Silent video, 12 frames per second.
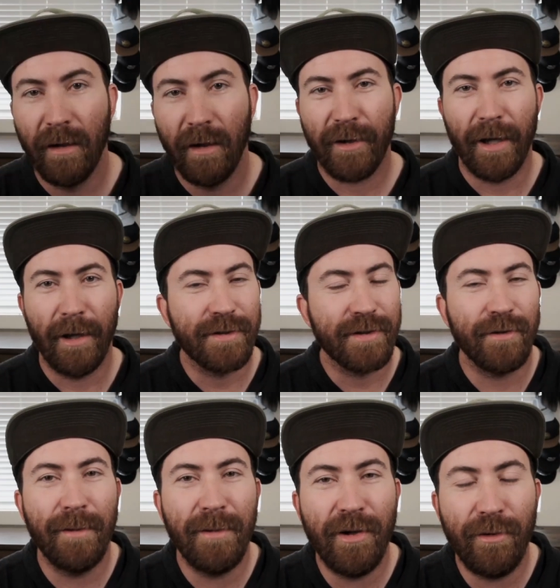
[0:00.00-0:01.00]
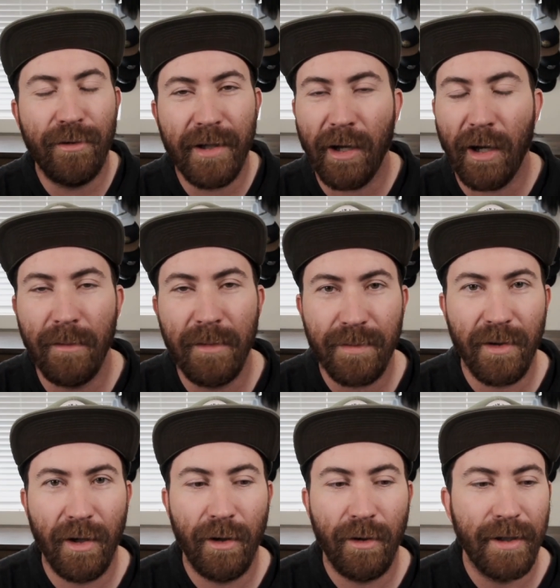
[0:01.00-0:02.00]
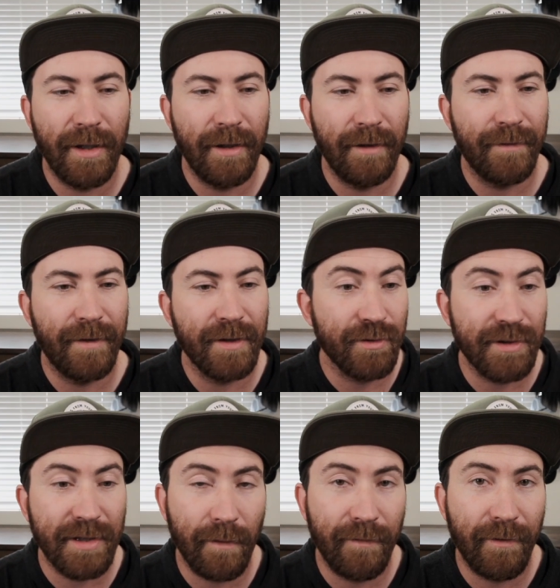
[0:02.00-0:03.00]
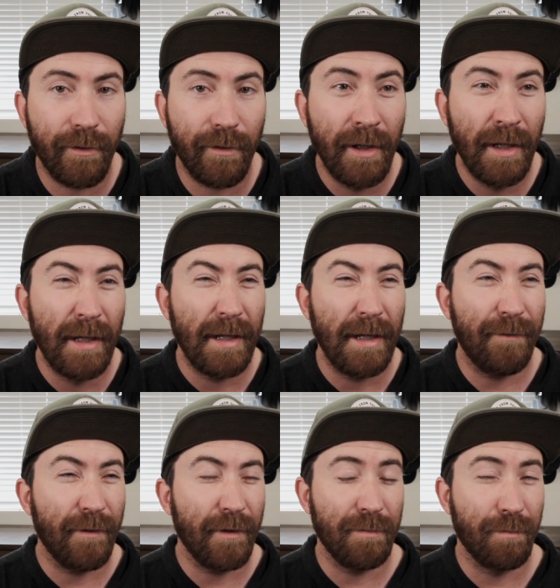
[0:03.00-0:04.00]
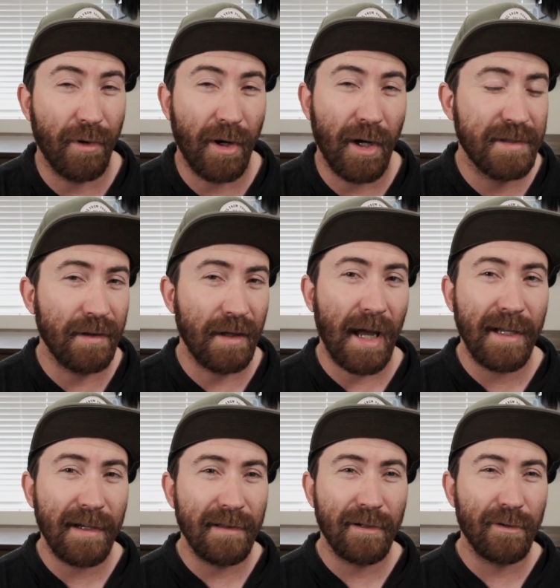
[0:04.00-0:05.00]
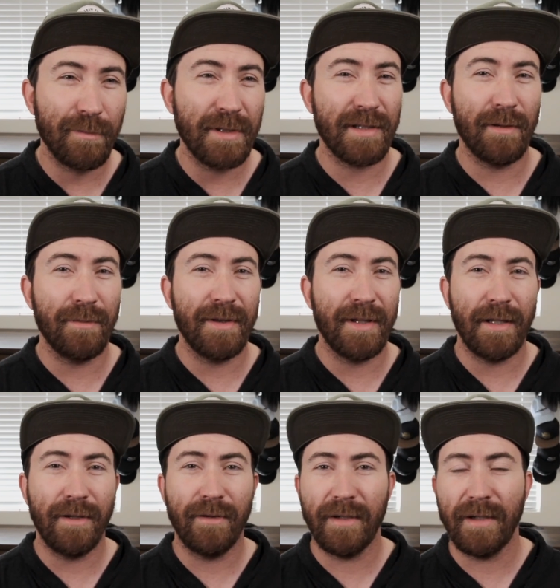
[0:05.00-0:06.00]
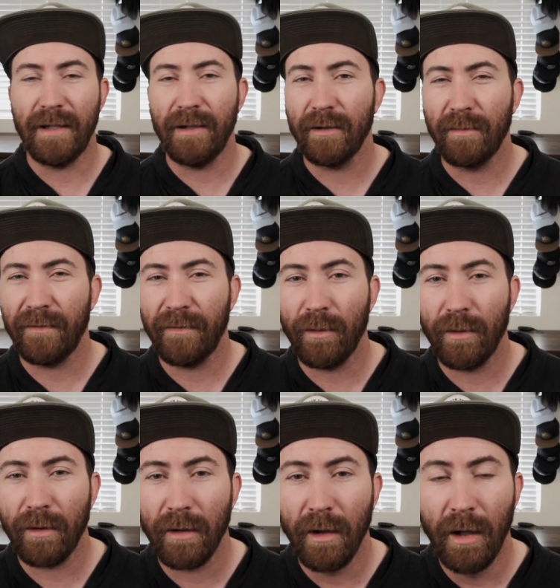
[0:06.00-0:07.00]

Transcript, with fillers: Okay, so let me know in the comments below if this was helpful if it brought to light a little bit something that you didn't hear before,